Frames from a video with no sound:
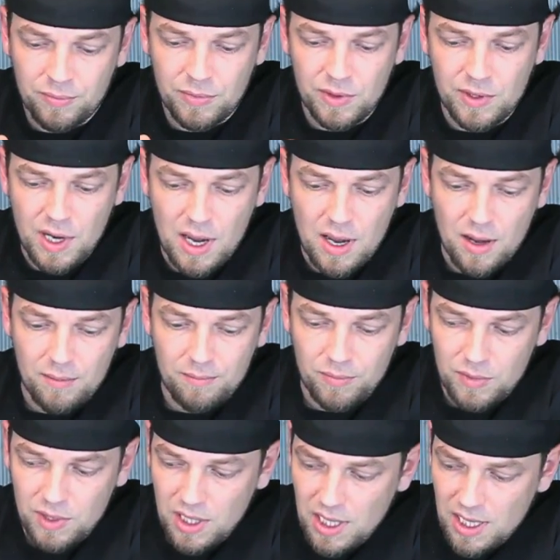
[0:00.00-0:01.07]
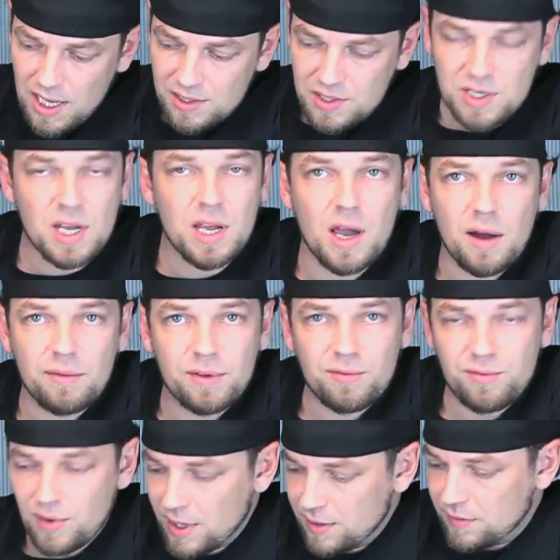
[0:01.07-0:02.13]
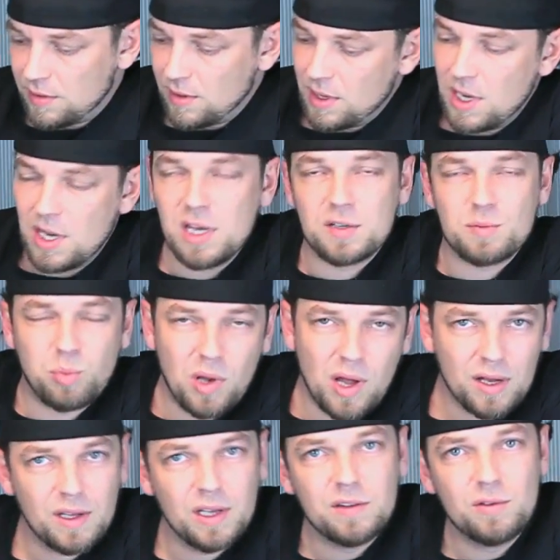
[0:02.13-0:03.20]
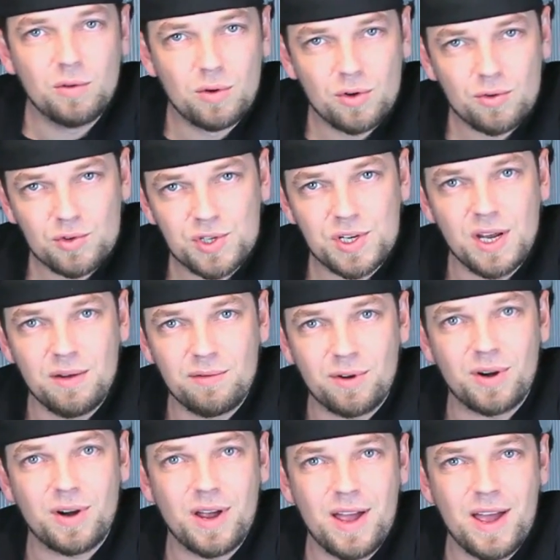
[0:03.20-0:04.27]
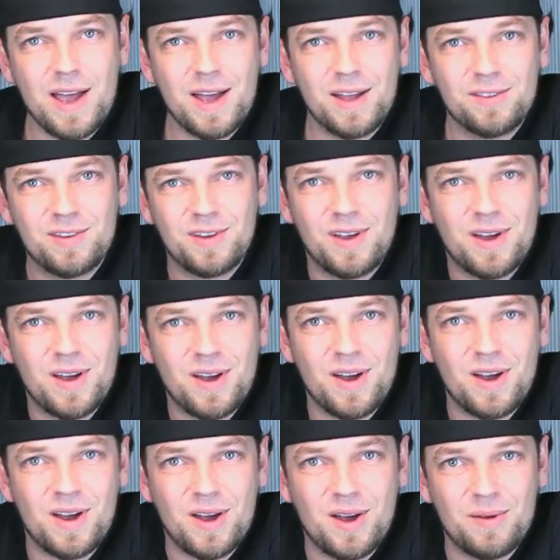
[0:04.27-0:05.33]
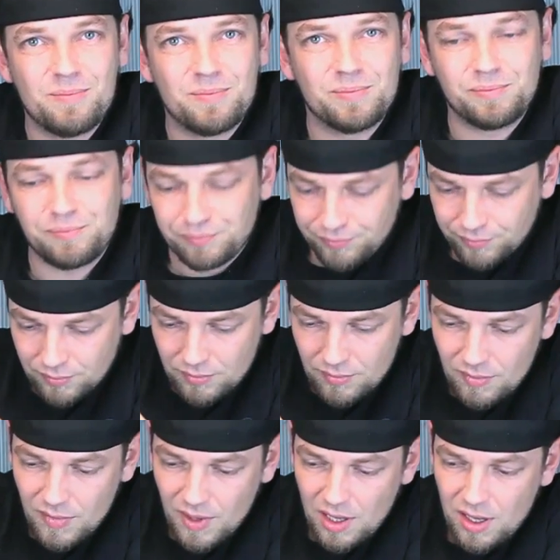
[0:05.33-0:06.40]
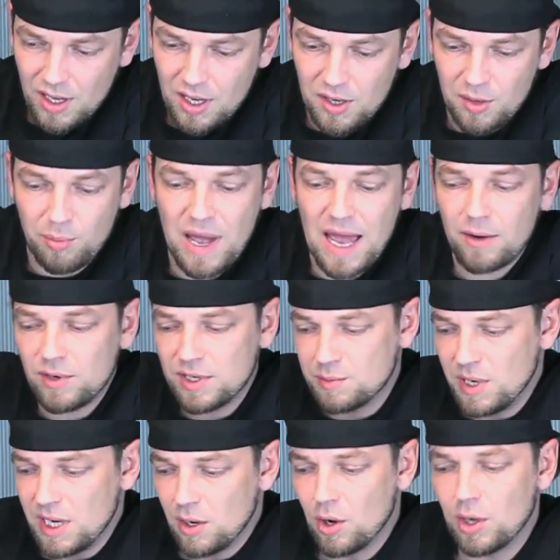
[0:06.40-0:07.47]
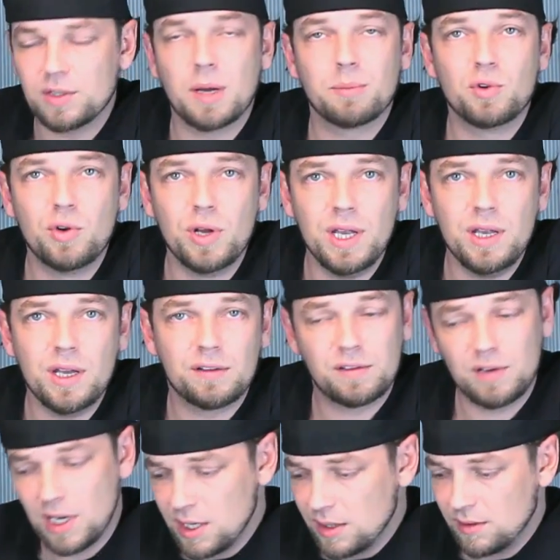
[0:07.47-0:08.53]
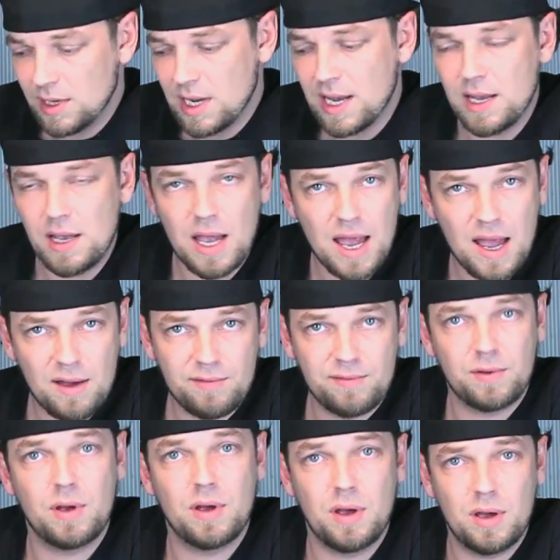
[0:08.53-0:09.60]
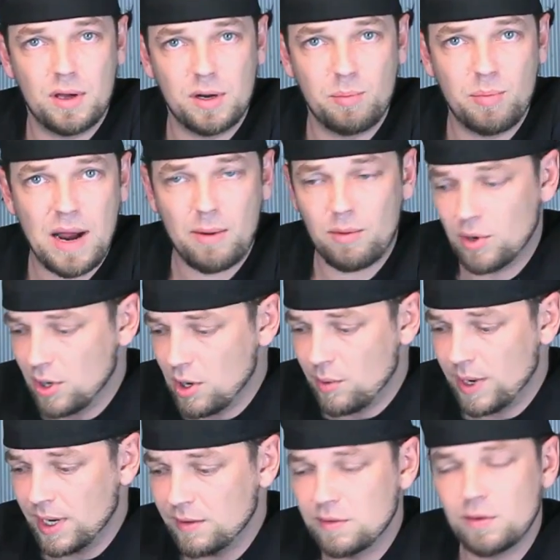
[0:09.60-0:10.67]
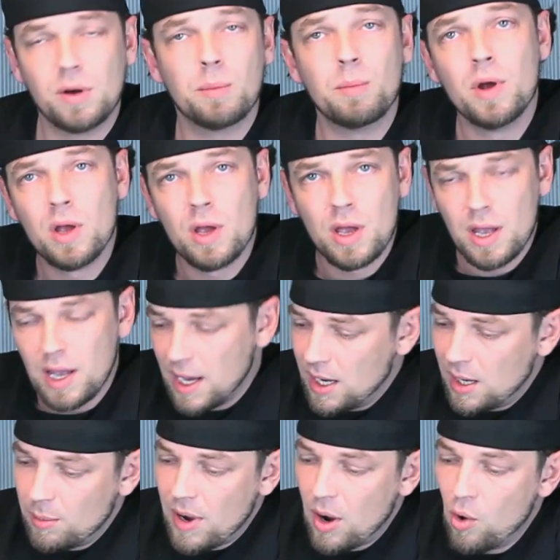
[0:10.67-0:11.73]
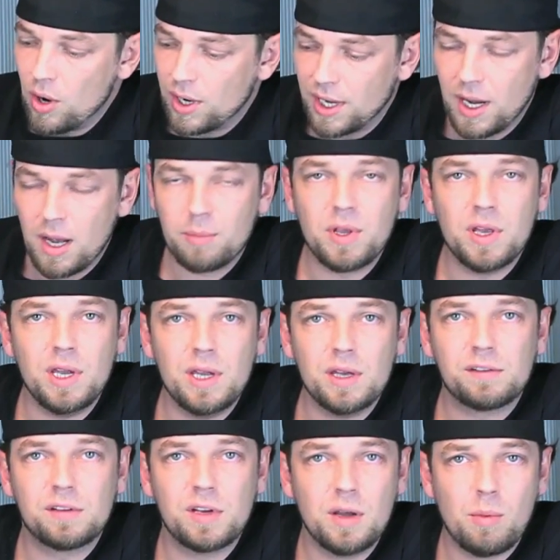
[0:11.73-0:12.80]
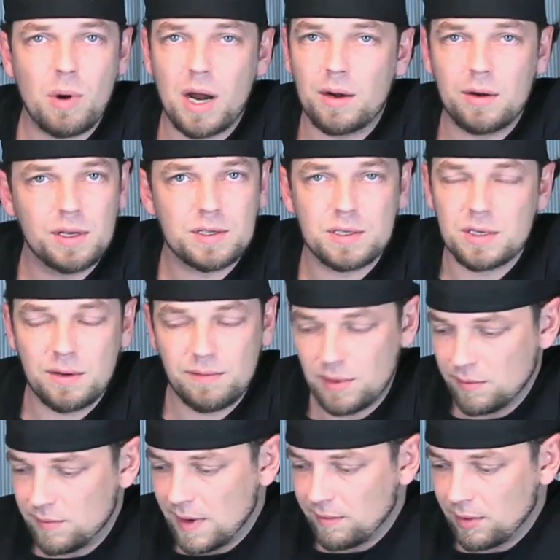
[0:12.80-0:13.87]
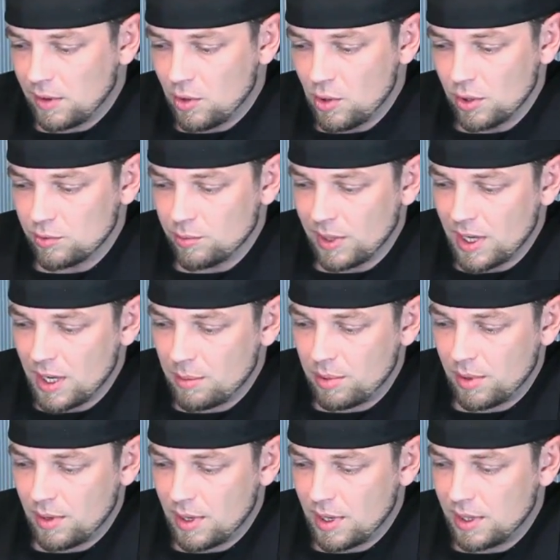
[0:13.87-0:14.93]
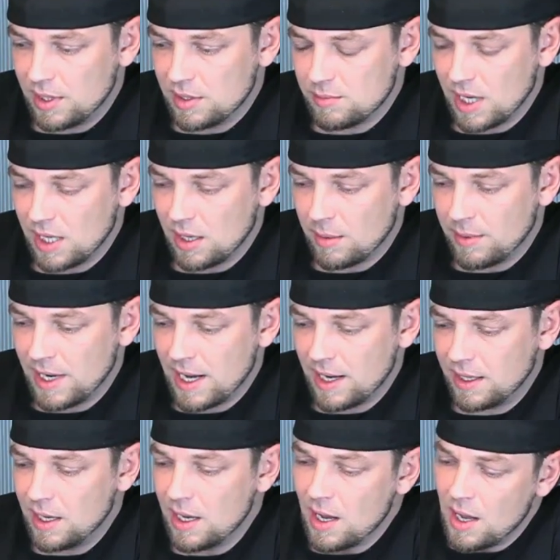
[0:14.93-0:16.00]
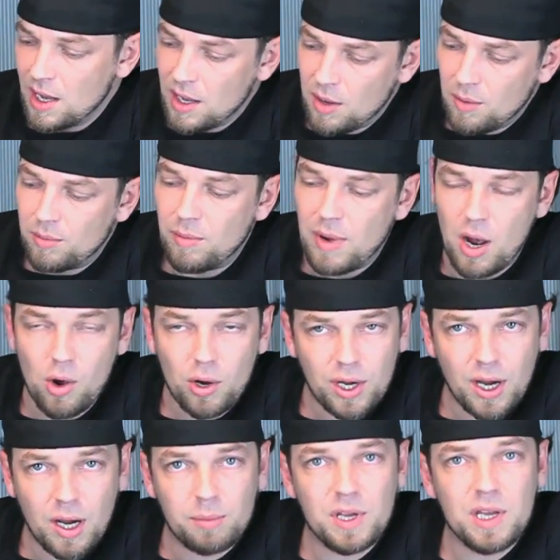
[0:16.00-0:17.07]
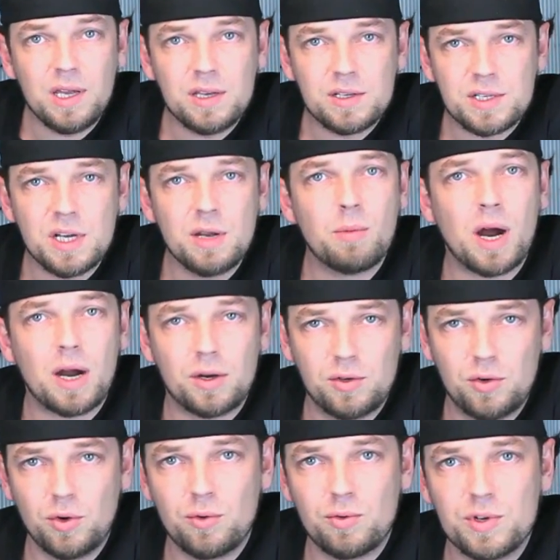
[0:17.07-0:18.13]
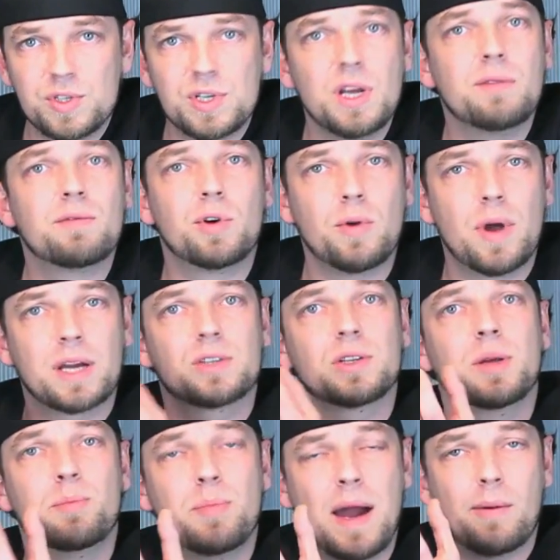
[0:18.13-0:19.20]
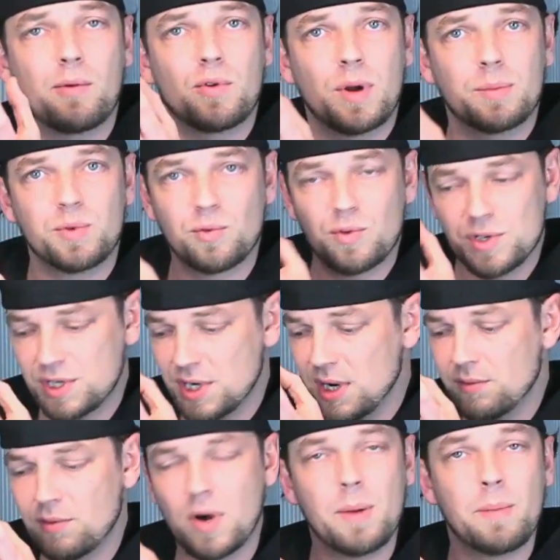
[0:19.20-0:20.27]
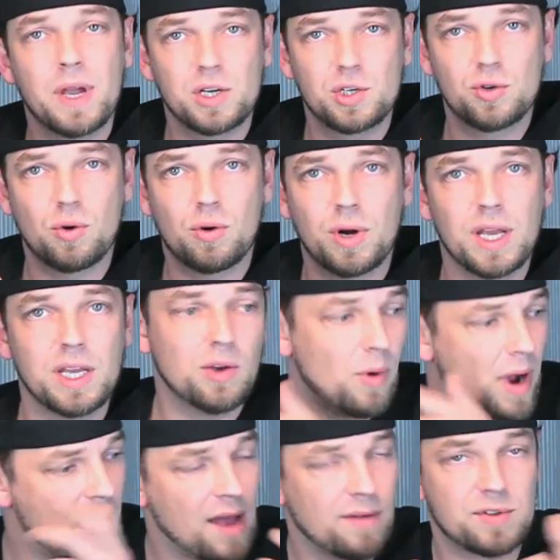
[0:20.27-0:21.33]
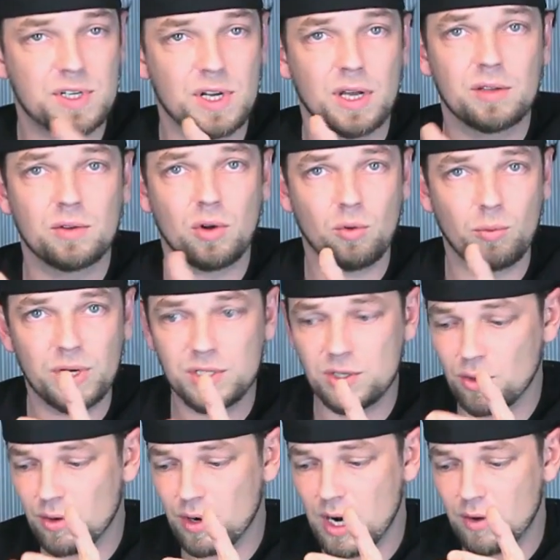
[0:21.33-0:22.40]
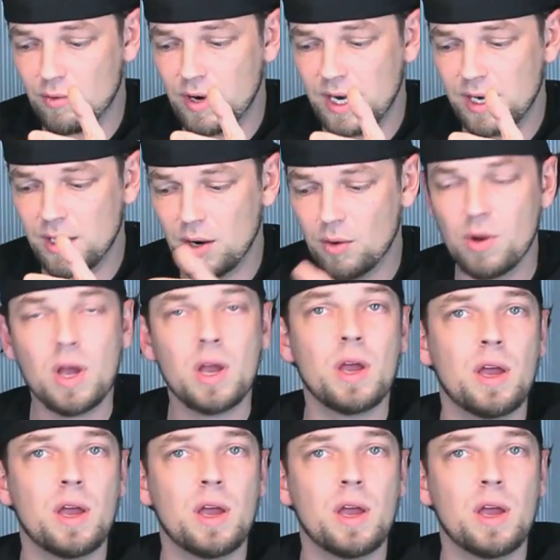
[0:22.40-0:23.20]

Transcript: The ESC of the front is plugged into the receiver and uh, uh, the battery is being hooked up to the ESC. They have uh, the power going into them and then by hooking up the ESC wire, this is if you've never hooked one up, uh, this may come in handy. By hooking up the ESC wire to the receiver, you actually power up the receiver and make sure that you have signal with your uh, radio.